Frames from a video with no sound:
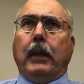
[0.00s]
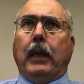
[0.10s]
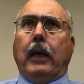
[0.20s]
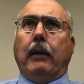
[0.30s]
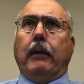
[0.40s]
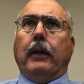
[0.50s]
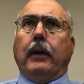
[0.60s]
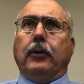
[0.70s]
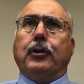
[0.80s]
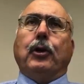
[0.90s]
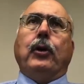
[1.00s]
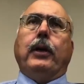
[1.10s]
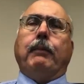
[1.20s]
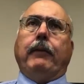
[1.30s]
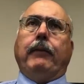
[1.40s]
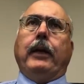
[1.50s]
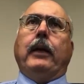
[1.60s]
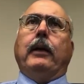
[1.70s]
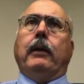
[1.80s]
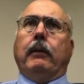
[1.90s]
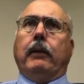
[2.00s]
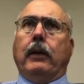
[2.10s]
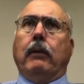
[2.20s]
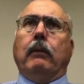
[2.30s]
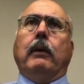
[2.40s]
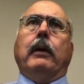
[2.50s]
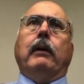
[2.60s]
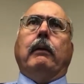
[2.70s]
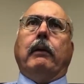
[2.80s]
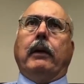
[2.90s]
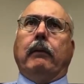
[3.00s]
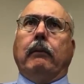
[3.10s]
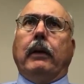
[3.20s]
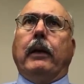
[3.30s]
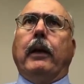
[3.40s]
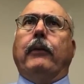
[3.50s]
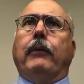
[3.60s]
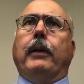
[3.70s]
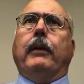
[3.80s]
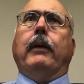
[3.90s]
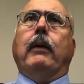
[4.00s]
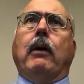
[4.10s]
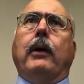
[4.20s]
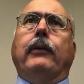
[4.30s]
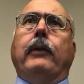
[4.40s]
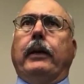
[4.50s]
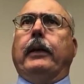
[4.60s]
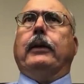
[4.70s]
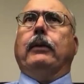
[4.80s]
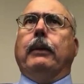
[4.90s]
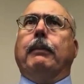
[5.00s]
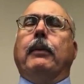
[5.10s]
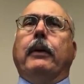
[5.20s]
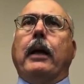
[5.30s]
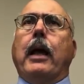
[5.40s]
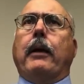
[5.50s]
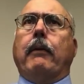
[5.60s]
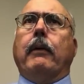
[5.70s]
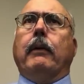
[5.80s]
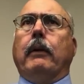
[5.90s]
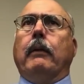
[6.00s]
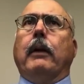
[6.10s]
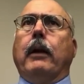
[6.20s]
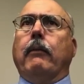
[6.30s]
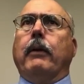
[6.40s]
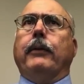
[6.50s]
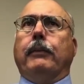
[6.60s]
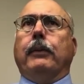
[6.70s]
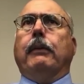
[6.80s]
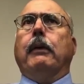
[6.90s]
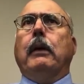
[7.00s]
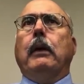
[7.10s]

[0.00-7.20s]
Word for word: And uh, they'll show an N P V and a, you know, and, and an estimate of cost. And I think they'll be pretty accurate and, and reasonable.